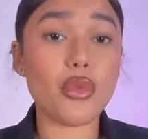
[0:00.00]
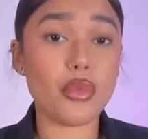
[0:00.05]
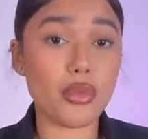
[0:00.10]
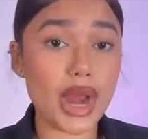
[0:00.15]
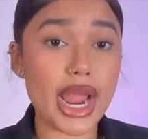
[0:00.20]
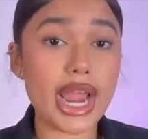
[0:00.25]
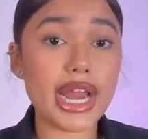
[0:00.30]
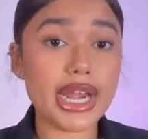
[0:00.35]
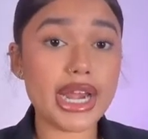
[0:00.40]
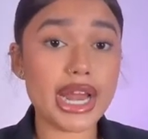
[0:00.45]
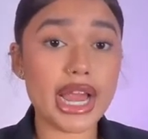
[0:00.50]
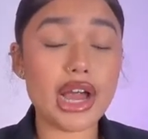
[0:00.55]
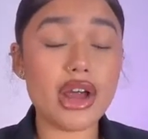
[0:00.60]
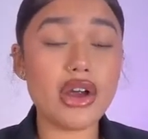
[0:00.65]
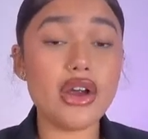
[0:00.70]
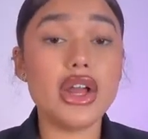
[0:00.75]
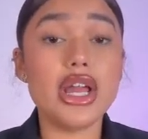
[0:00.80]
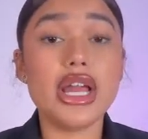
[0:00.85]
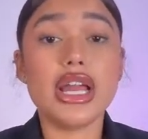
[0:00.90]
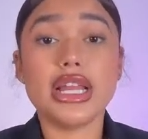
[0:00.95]
right
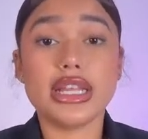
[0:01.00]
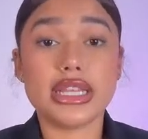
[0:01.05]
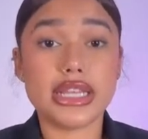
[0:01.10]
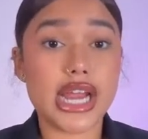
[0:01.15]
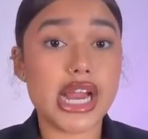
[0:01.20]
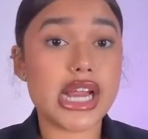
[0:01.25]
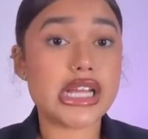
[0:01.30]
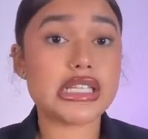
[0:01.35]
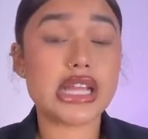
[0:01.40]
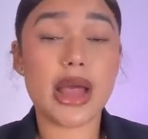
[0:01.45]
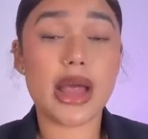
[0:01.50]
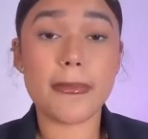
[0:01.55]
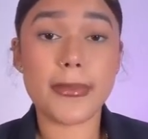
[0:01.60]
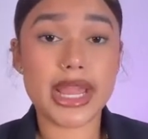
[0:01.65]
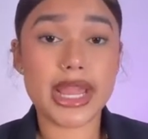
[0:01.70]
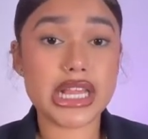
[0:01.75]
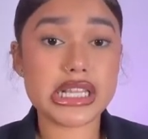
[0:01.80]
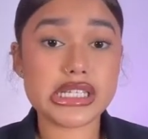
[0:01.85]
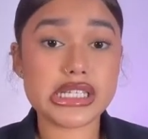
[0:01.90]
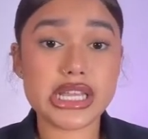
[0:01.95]
now there's
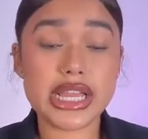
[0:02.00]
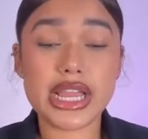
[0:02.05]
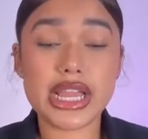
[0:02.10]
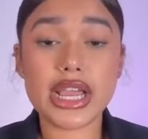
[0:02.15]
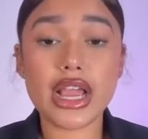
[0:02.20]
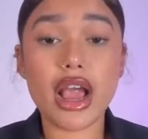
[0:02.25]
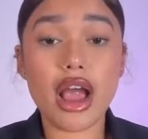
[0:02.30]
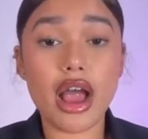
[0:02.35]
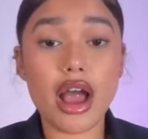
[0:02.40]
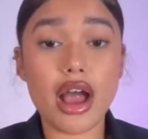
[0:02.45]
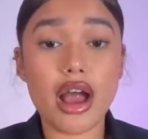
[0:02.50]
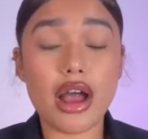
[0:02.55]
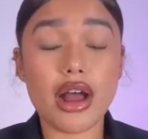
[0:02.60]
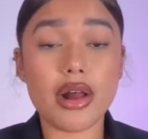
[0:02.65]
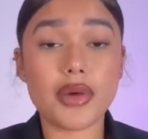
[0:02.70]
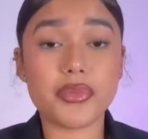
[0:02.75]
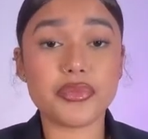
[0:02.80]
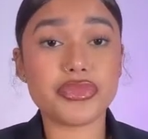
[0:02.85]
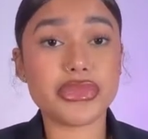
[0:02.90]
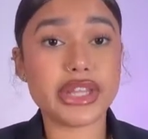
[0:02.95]
amazing
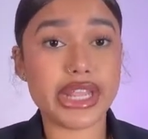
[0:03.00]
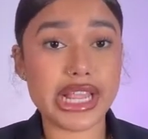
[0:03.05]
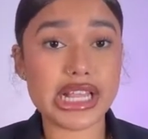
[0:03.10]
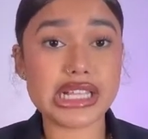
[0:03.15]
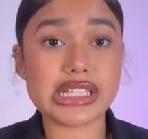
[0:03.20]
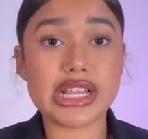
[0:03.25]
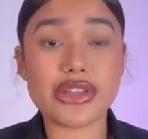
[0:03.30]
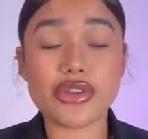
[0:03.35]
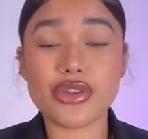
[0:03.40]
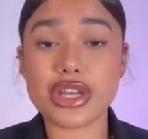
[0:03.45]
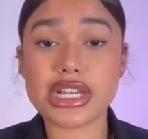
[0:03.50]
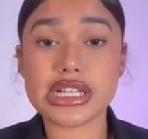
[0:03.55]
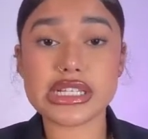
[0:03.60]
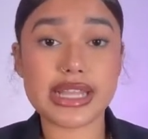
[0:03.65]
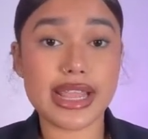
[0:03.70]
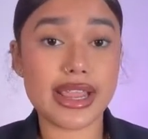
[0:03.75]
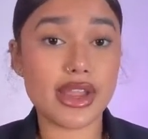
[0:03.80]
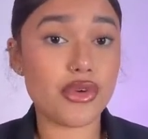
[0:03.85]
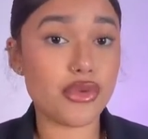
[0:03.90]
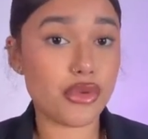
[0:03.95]
things that you can
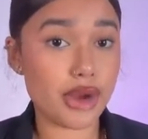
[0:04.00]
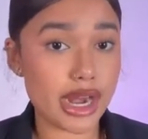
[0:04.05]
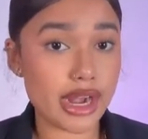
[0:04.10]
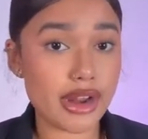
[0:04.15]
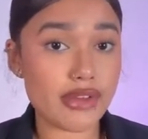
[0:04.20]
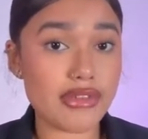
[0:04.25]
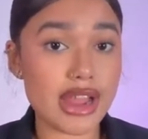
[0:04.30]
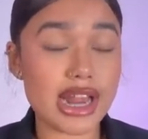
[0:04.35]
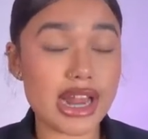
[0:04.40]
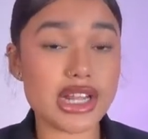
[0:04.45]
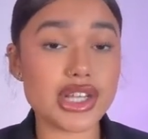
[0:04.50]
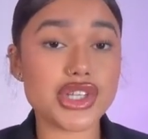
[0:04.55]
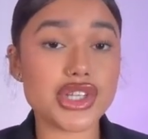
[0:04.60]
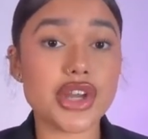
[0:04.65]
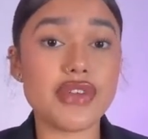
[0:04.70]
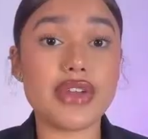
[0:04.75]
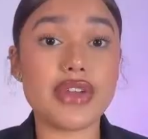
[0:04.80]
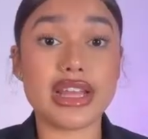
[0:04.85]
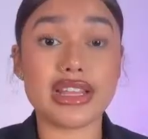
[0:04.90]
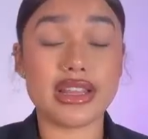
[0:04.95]
take great
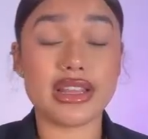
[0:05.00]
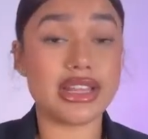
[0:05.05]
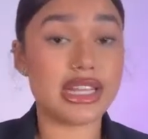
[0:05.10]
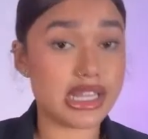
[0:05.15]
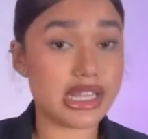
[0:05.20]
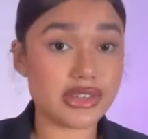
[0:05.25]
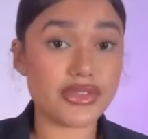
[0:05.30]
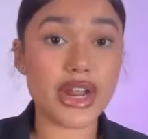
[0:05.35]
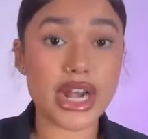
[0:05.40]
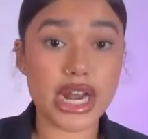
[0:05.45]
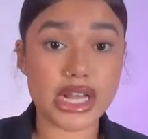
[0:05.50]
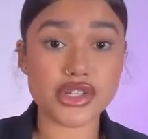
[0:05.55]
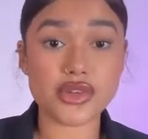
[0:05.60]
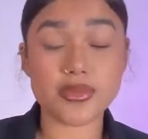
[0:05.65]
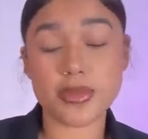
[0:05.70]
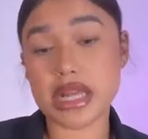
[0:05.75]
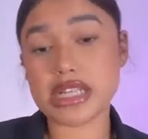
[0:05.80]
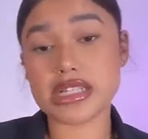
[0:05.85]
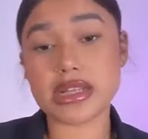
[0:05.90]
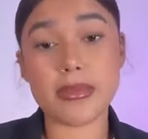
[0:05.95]
advantage of, like these
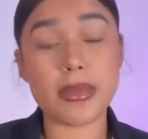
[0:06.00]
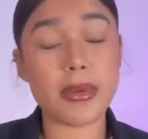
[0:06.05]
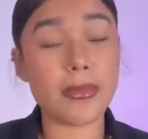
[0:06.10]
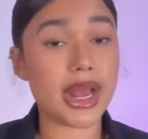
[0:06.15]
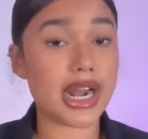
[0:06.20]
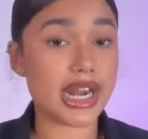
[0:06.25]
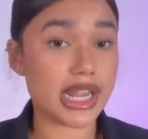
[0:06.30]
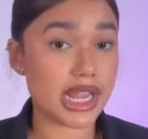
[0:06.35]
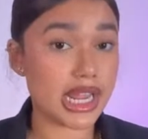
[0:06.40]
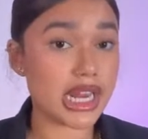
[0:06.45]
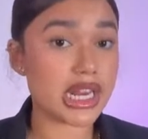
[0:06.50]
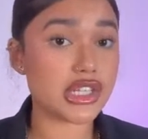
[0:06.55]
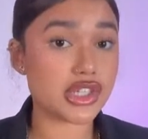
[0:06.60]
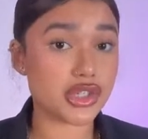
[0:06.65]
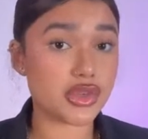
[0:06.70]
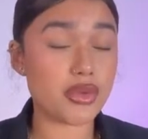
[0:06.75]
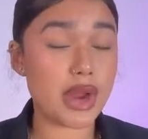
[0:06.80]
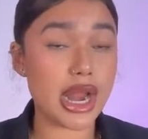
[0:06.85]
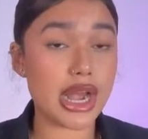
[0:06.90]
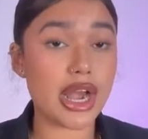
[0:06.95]
financial plans I'm about to get
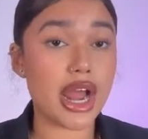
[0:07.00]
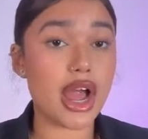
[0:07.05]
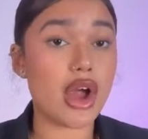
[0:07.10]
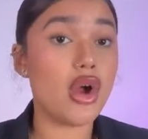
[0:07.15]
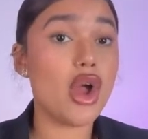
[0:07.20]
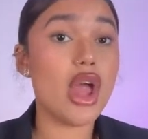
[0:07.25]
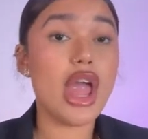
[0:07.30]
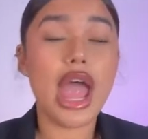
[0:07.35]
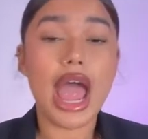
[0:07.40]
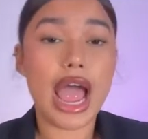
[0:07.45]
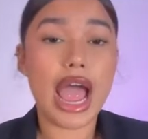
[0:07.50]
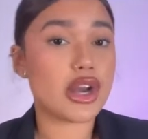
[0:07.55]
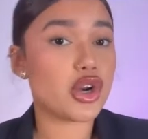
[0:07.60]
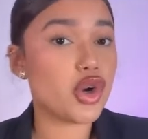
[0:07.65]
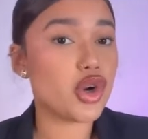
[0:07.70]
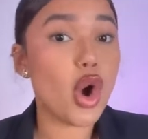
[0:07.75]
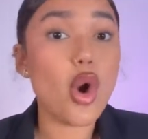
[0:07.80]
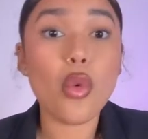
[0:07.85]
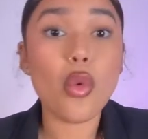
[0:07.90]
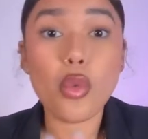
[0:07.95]
into right now. I
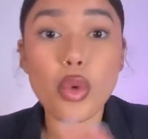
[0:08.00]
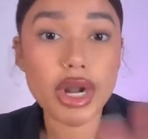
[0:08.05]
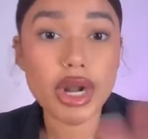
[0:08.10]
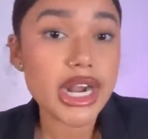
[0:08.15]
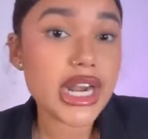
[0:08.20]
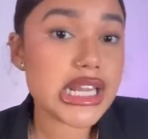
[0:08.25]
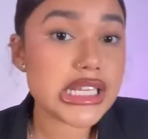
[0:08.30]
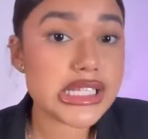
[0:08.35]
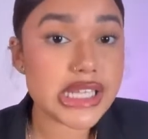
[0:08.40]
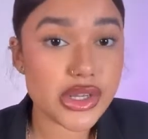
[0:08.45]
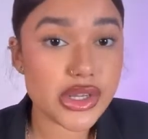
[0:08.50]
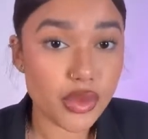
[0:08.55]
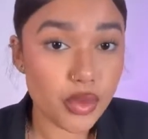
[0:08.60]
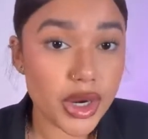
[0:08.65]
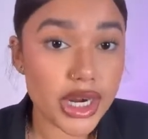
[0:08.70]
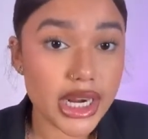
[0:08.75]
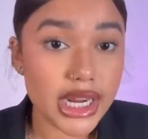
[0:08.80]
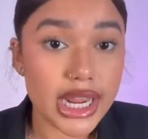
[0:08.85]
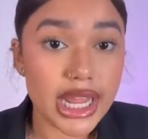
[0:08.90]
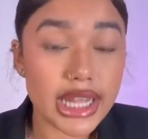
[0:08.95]
don't know what it is that you
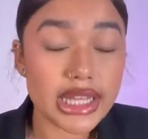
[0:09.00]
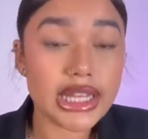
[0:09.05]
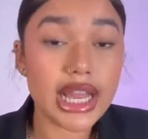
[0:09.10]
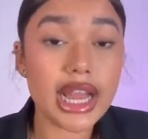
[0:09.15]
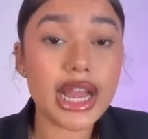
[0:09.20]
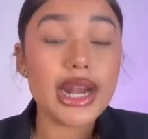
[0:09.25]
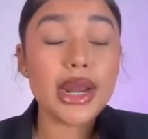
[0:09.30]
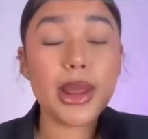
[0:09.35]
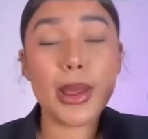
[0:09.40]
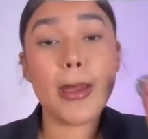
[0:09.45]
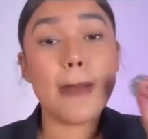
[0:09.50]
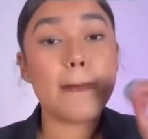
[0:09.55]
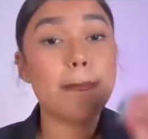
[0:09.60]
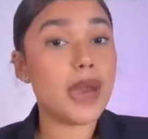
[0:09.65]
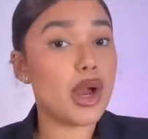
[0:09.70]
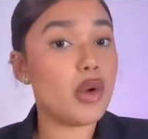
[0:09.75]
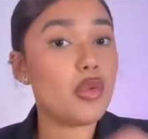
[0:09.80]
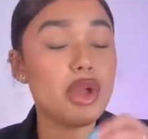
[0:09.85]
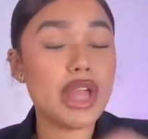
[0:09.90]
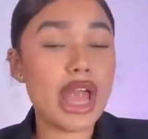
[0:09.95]
want to get done,
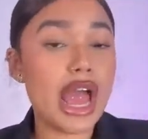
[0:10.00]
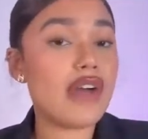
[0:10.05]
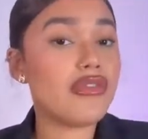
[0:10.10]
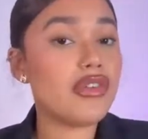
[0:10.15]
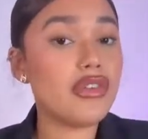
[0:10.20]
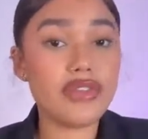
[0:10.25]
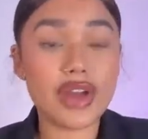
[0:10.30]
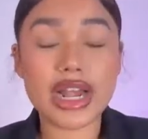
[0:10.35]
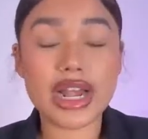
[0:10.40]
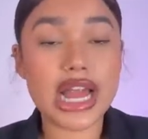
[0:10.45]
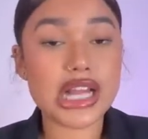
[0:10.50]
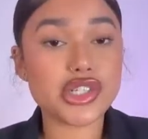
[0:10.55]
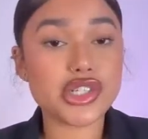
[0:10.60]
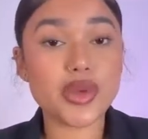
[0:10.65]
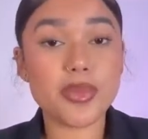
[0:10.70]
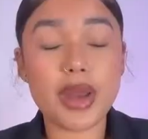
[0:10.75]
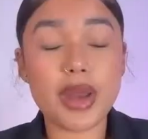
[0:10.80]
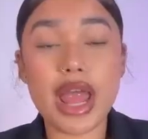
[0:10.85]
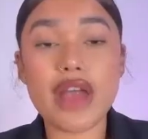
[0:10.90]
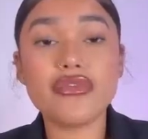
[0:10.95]
but we have a
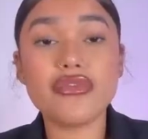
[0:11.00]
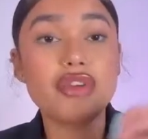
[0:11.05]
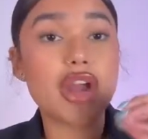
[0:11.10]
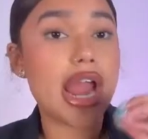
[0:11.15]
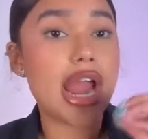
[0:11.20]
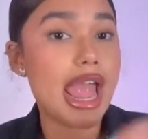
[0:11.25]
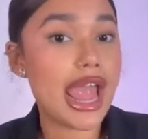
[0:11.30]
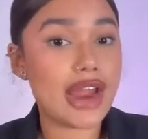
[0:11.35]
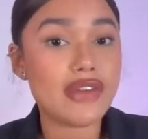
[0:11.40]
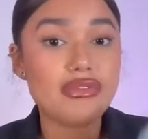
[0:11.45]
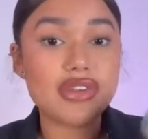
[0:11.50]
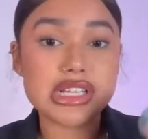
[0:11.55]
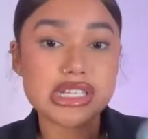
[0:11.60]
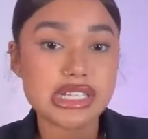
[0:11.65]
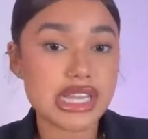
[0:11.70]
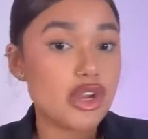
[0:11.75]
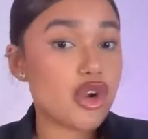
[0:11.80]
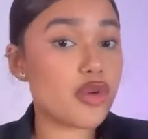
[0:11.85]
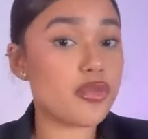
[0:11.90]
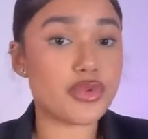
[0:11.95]
financial plan for every
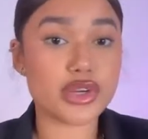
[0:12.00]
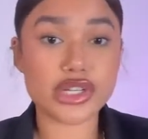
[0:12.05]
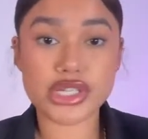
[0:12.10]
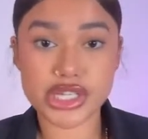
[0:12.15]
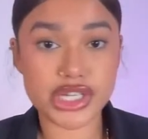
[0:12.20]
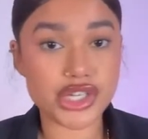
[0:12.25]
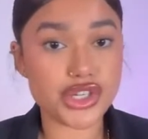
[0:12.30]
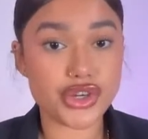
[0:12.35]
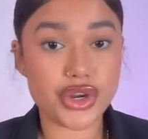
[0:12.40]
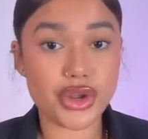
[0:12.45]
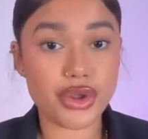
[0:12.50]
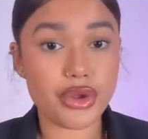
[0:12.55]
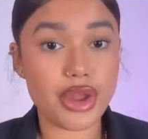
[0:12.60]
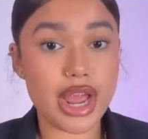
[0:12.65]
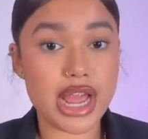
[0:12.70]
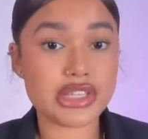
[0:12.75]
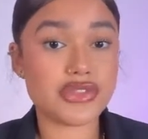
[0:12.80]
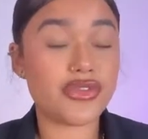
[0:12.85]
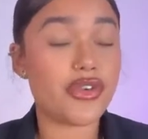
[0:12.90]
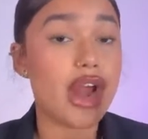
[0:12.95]
single procedure, you
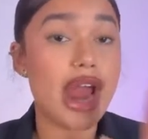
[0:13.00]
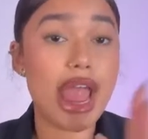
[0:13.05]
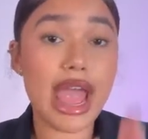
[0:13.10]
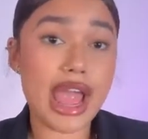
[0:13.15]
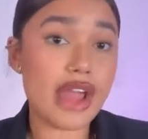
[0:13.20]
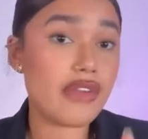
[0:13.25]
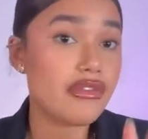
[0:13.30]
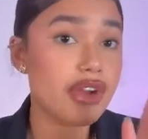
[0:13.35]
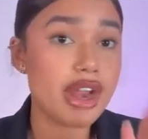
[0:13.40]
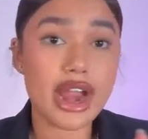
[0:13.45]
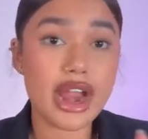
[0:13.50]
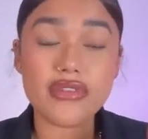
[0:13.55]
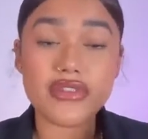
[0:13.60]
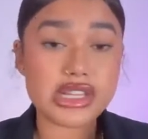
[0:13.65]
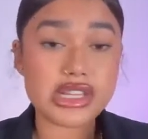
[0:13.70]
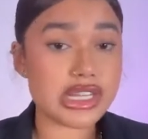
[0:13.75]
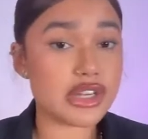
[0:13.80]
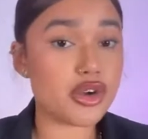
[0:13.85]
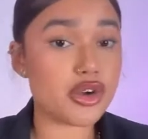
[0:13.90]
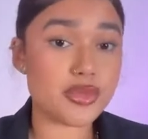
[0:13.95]
guys. For
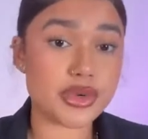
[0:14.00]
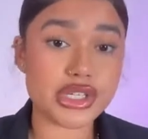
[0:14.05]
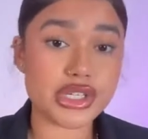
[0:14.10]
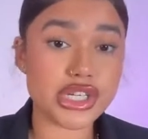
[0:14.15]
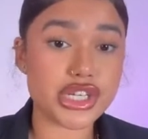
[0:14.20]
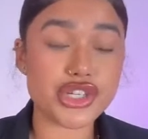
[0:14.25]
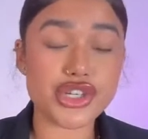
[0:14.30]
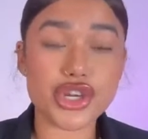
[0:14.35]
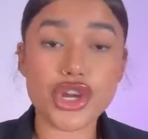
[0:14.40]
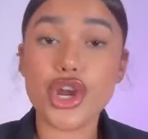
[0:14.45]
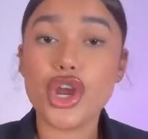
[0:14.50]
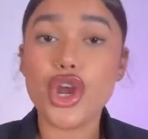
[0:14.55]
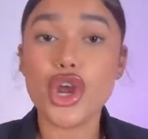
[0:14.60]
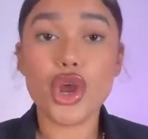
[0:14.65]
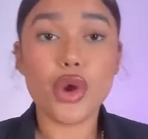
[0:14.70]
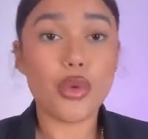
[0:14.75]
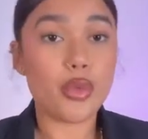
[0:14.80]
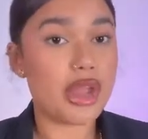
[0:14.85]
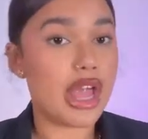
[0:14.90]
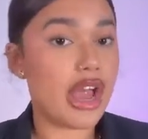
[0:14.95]
every single procedure,
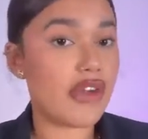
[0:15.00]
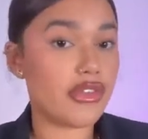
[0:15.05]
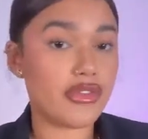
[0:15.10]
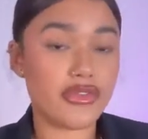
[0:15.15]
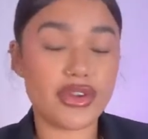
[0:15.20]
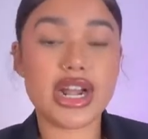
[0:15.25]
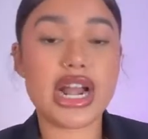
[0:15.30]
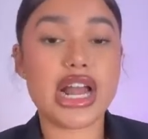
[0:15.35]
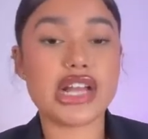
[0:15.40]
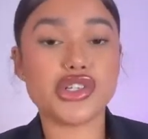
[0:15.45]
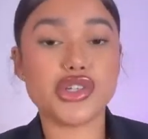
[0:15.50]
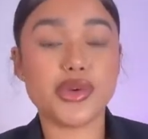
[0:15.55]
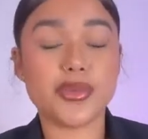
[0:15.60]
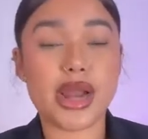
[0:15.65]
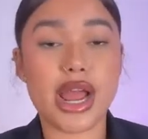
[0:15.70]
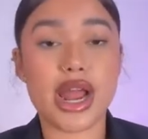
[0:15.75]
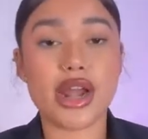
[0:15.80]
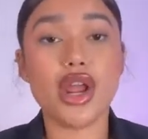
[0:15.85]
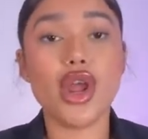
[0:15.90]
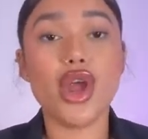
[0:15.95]
we have a financial
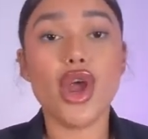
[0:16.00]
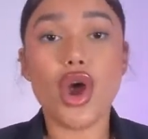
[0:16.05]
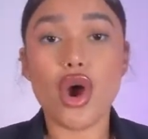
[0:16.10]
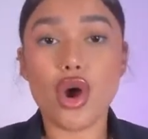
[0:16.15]
plan.